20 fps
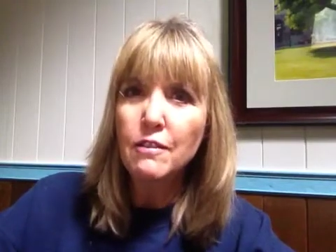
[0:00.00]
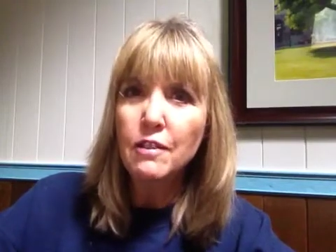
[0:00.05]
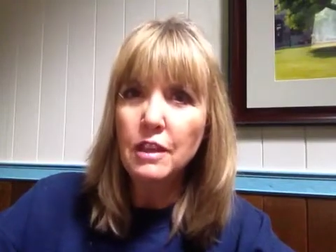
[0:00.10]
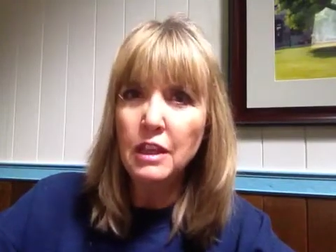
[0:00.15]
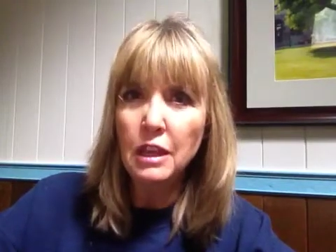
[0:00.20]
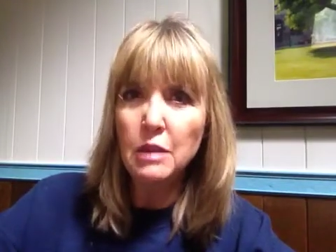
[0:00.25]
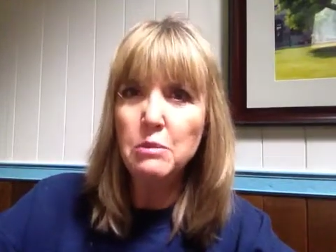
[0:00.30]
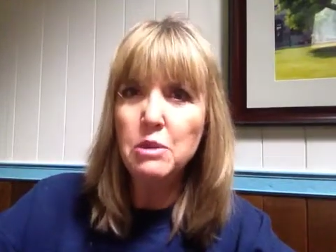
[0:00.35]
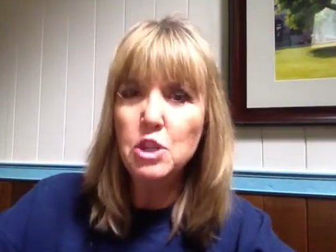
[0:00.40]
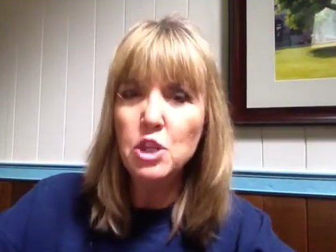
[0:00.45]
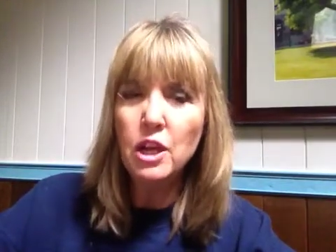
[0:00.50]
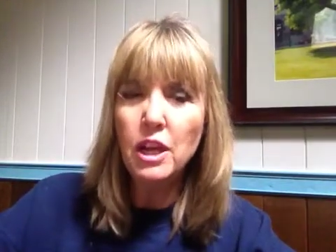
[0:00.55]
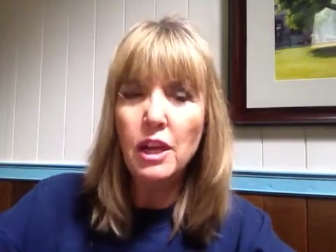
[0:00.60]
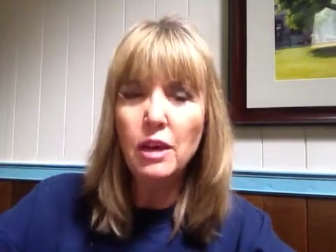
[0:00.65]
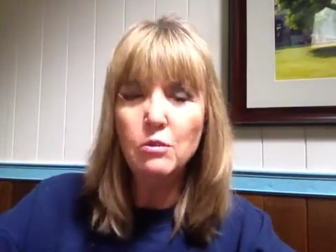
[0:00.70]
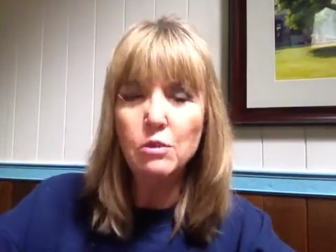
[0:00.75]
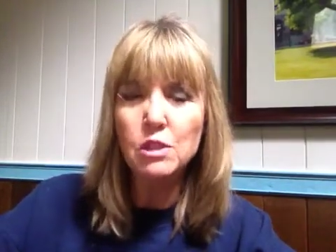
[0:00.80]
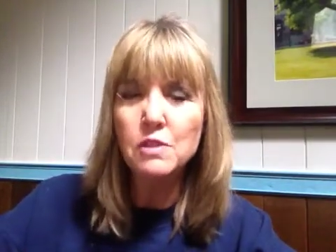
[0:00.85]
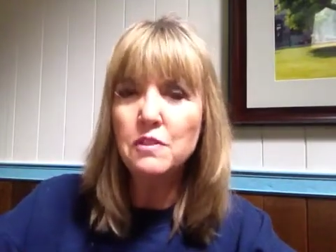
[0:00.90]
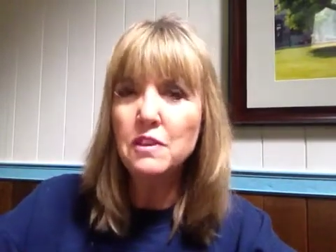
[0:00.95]
The image I
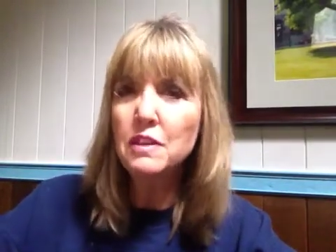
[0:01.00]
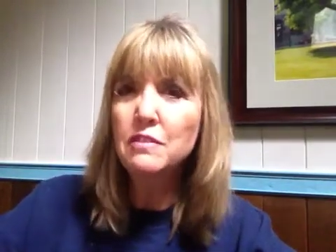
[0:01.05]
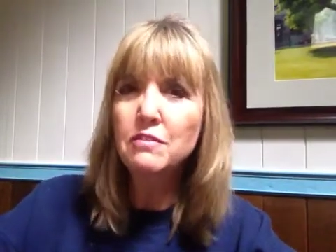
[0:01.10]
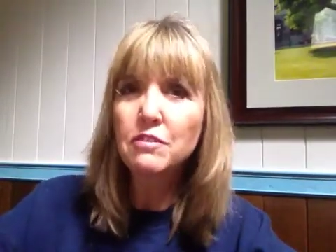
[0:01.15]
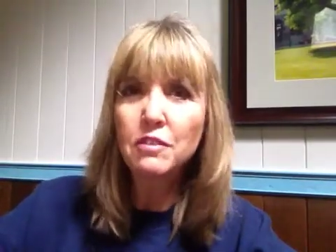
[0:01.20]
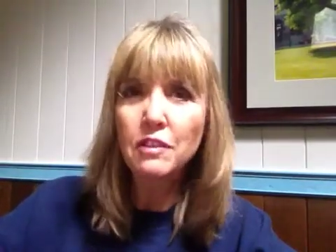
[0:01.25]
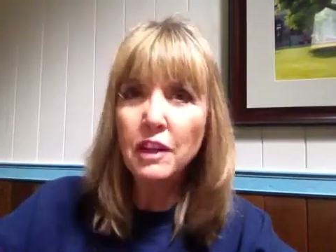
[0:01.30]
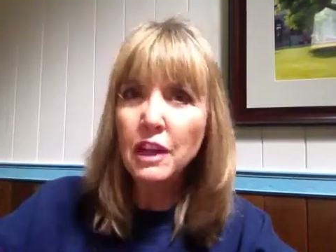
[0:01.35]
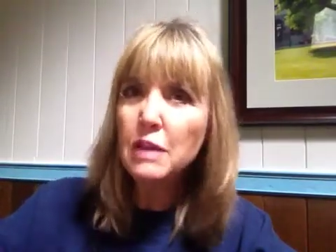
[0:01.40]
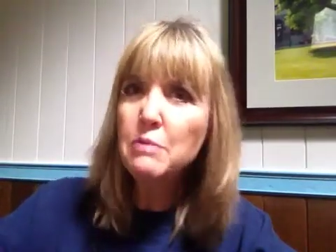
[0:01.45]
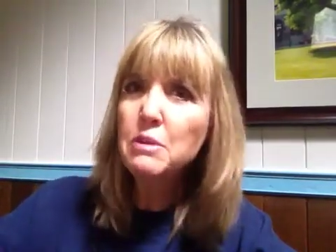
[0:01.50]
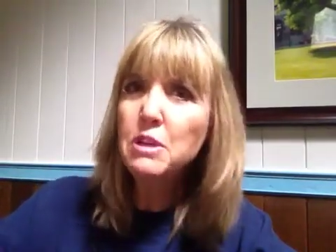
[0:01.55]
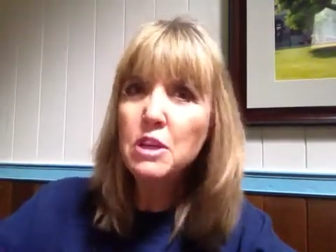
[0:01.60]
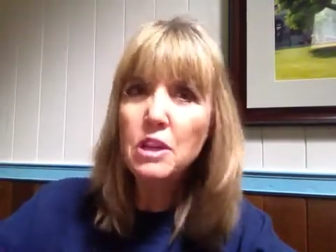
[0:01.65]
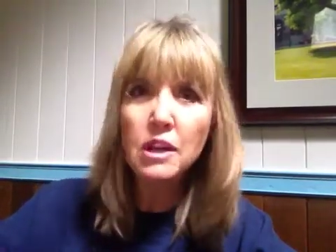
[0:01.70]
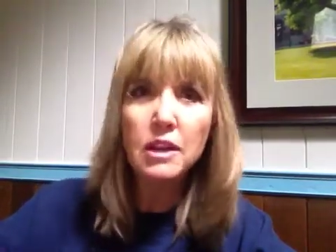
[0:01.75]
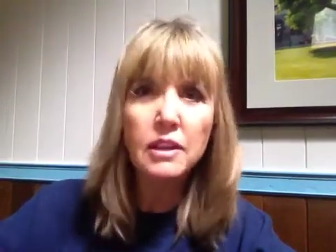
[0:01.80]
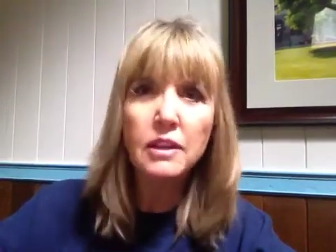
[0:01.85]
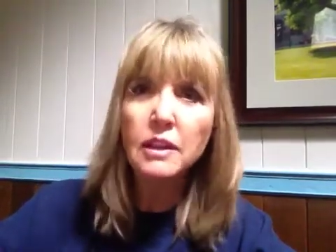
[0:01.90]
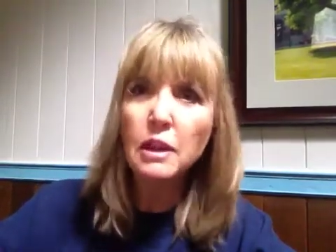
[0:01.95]
had was feeding filet
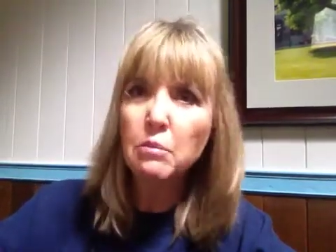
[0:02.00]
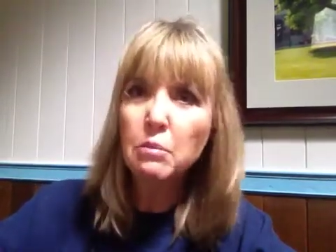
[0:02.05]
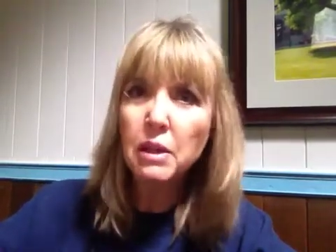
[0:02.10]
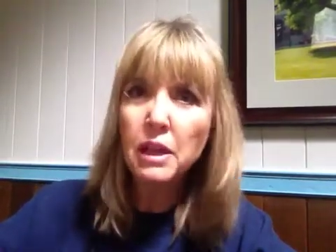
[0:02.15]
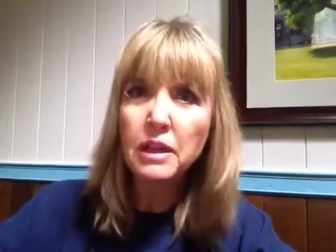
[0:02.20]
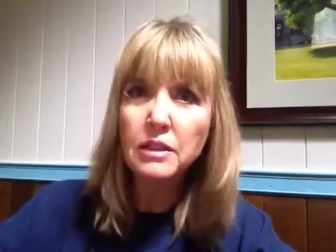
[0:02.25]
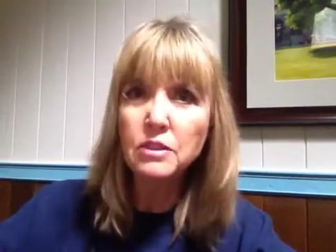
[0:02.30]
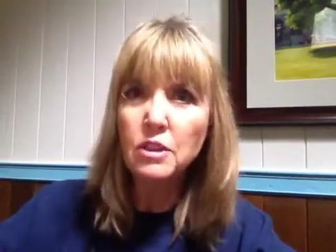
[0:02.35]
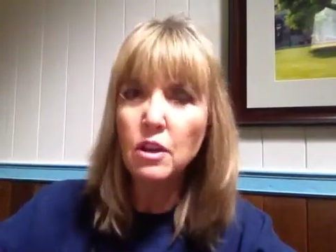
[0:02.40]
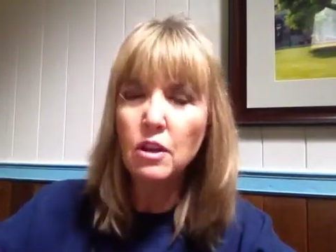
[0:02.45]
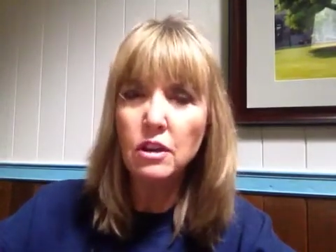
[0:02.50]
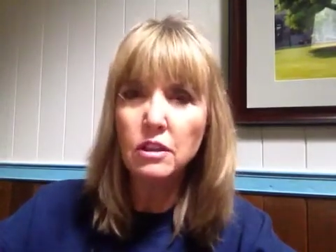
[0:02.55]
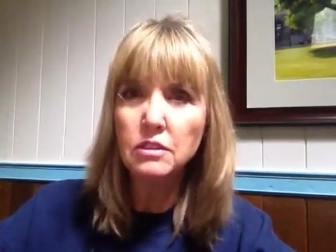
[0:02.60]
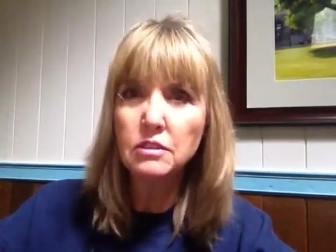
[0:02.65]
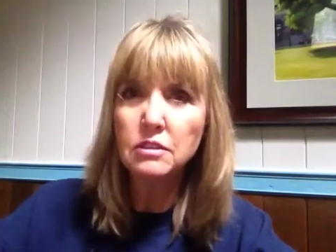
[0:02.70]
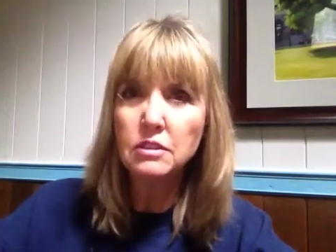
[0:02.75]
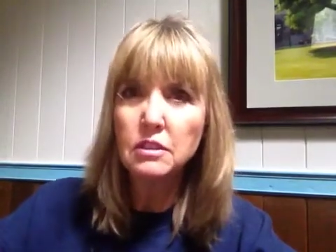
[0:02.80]
mignon to that black dog.